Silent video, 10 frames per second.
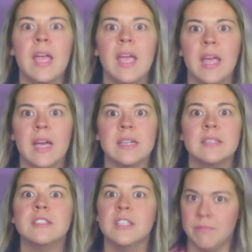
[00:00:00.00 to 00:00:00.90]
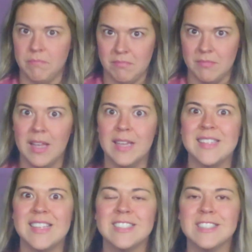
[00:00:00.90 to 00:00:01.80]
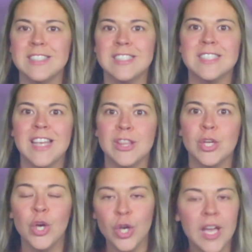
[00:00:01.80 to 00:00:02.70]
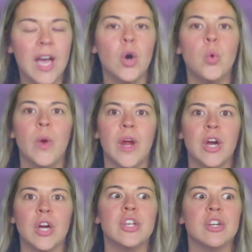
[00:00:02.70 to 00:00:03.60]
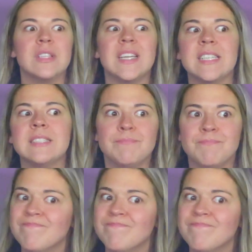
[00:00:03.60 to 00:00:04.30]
And it's instances like the cookout where you're like,